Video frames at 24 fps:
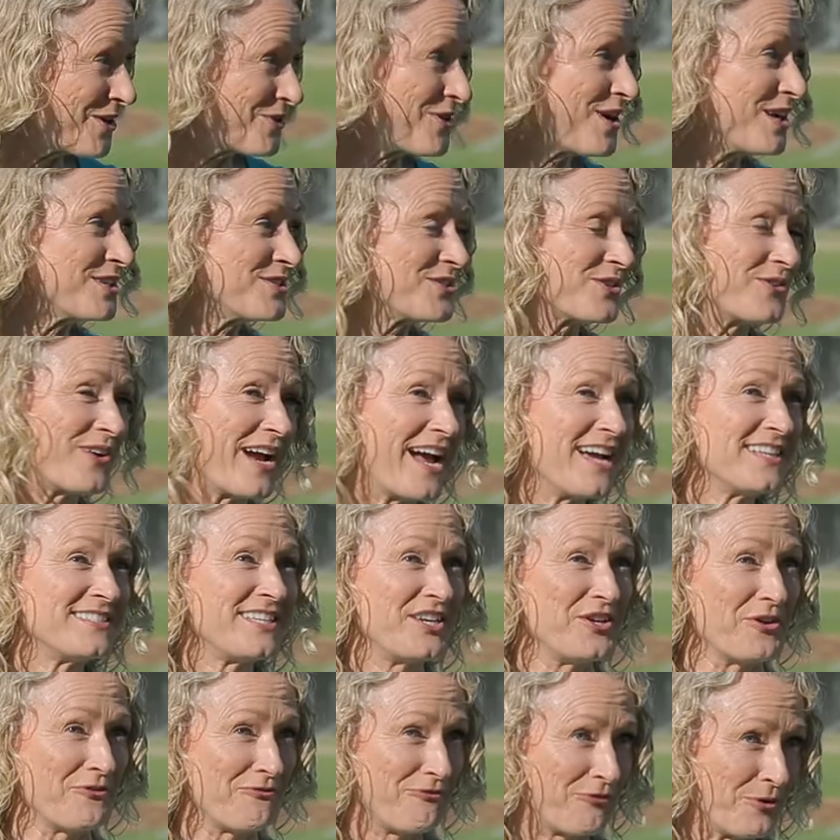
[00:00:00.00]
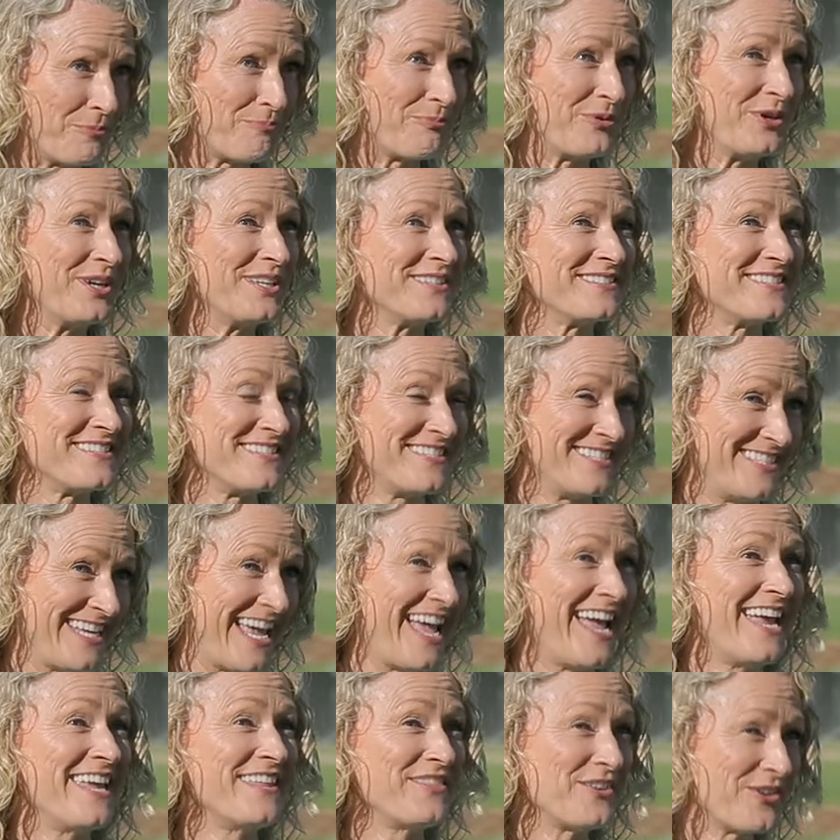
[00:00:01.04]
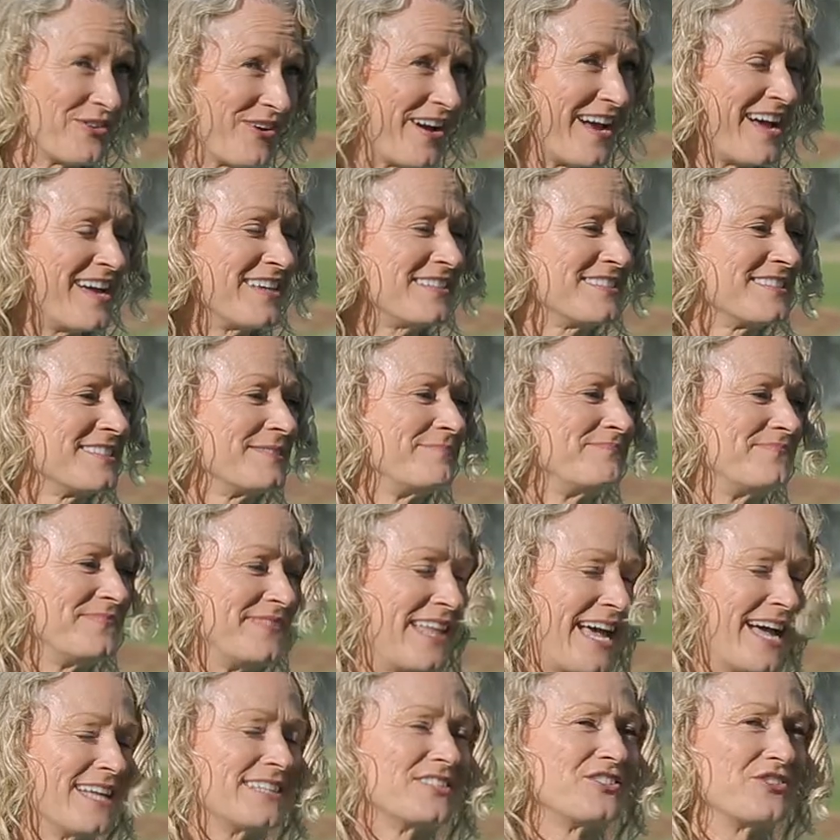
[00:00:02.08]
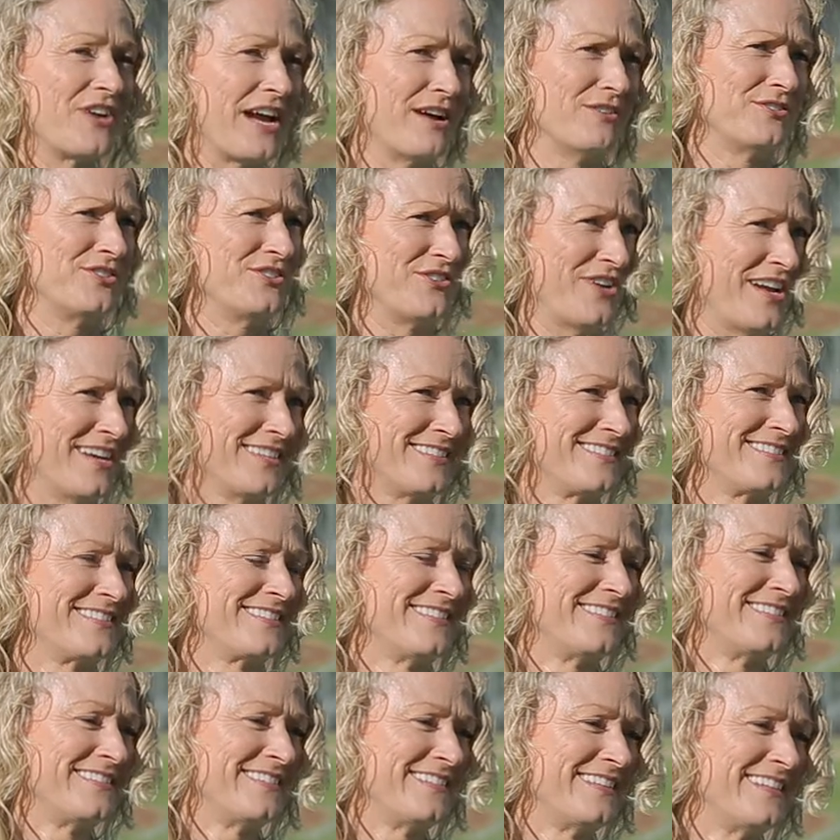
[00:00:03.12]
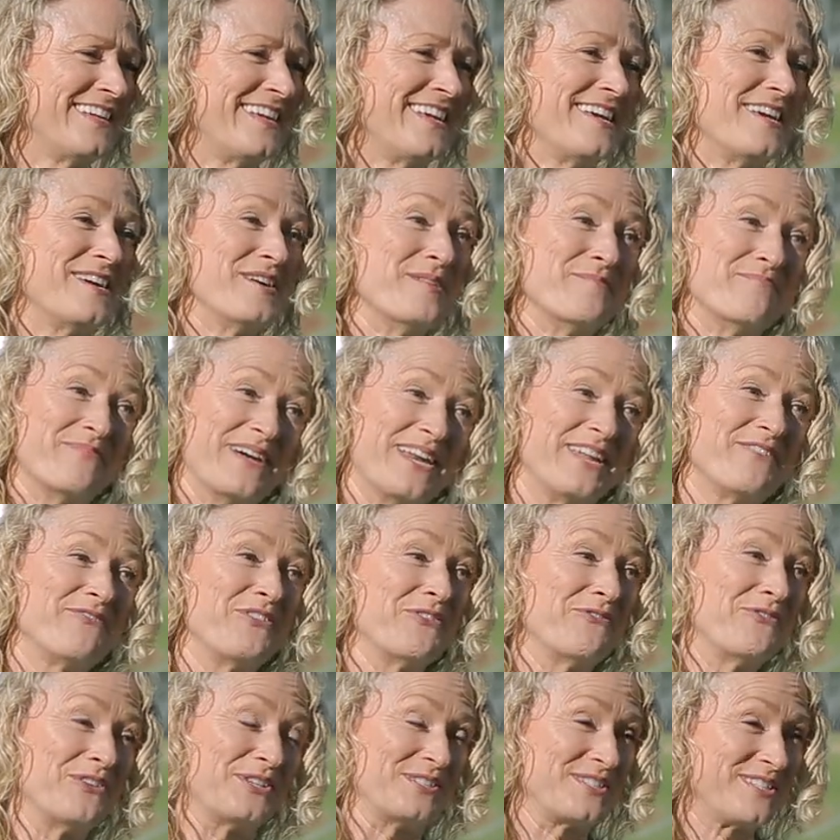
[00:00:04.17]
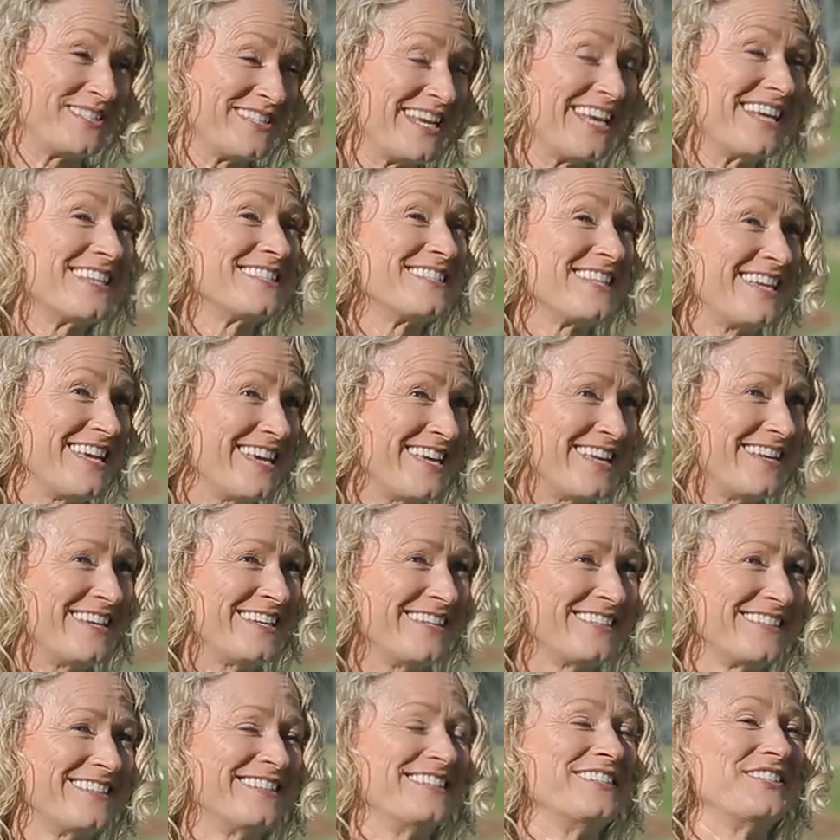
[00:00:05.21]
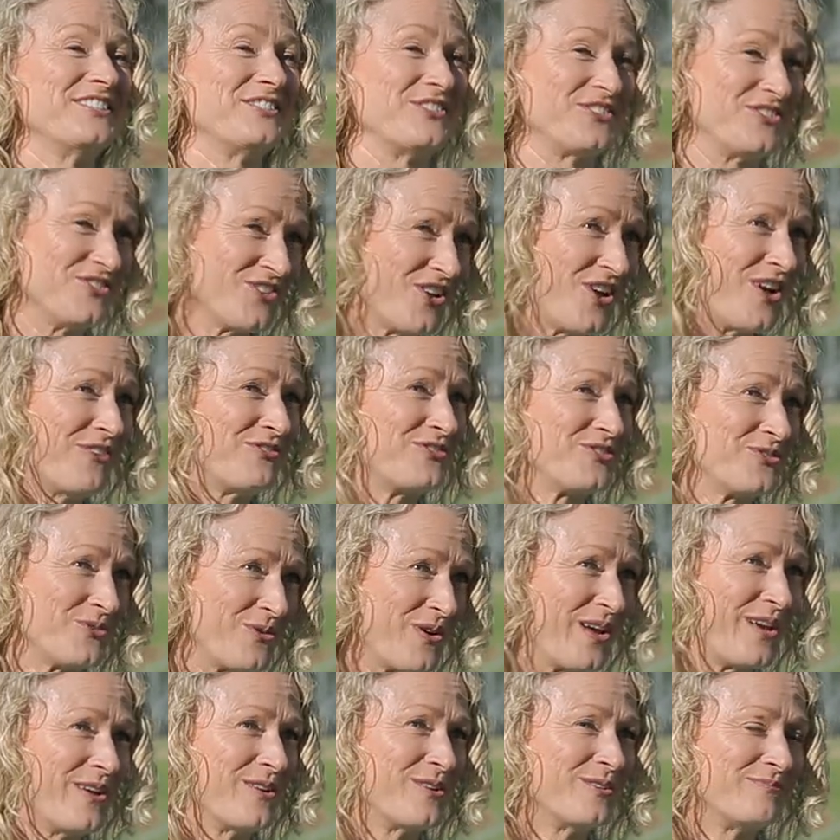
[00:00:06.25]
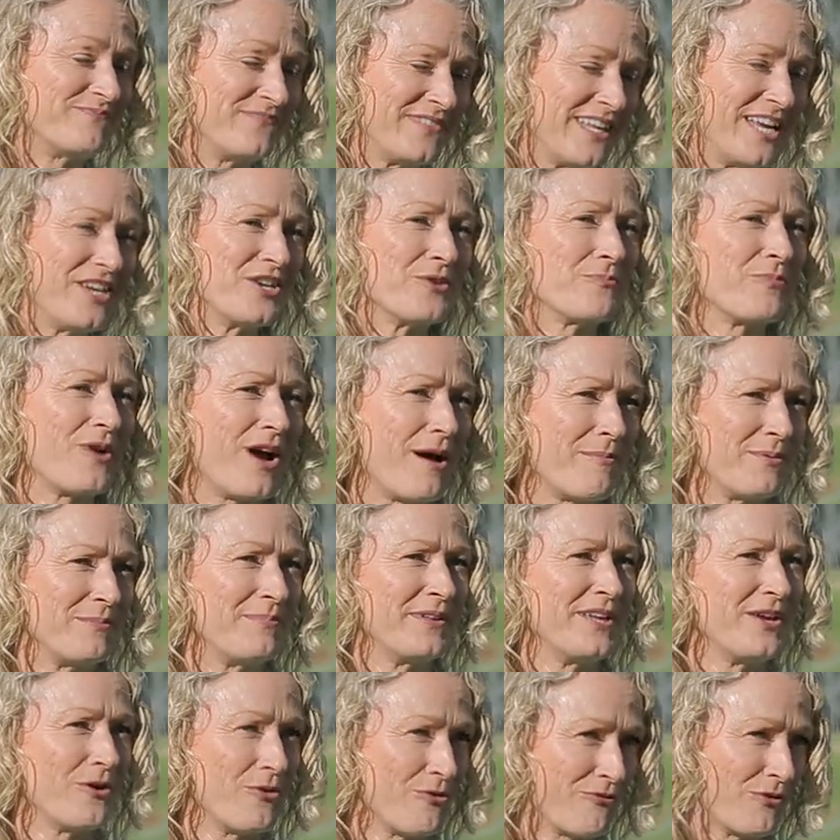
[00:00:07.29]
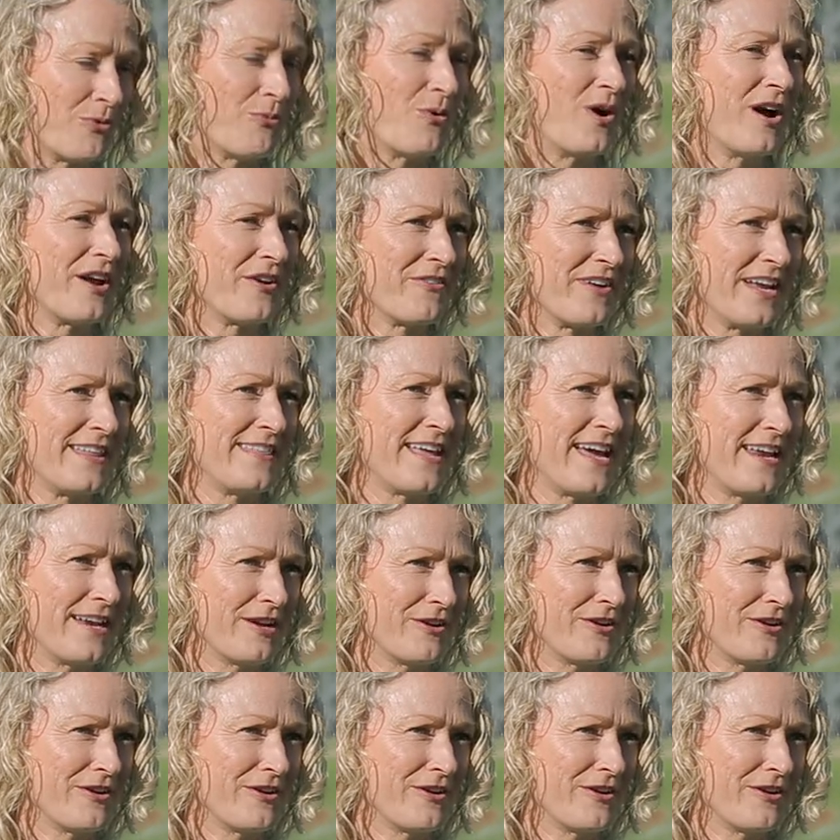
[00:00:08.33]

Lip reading: across the grass and your footprints stay in the grass, that's drought stress. But if your foot sinks in to soft soil, then you're probably overwatering that